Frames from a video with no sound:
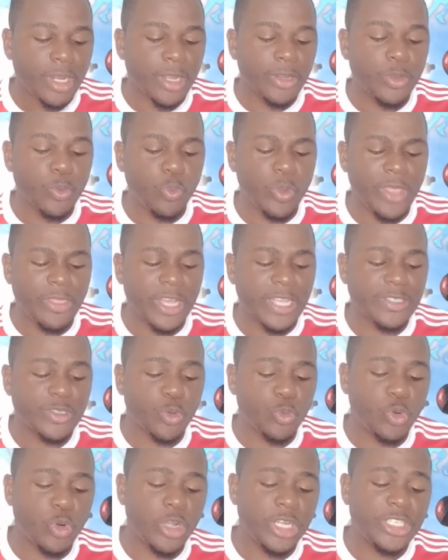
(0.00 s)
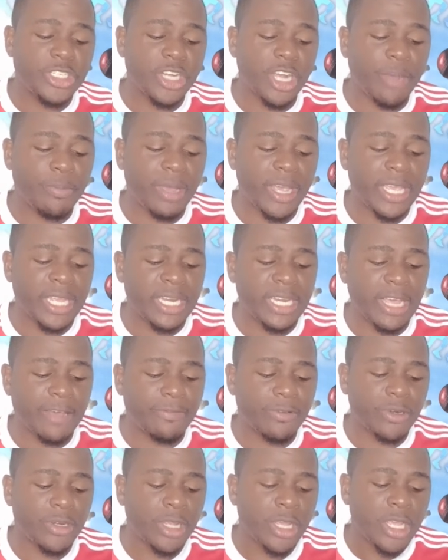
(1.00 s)
the weather. So Rohit Sharma
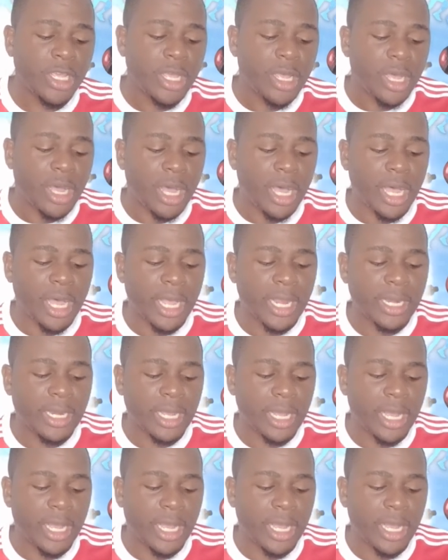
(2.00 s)
11 and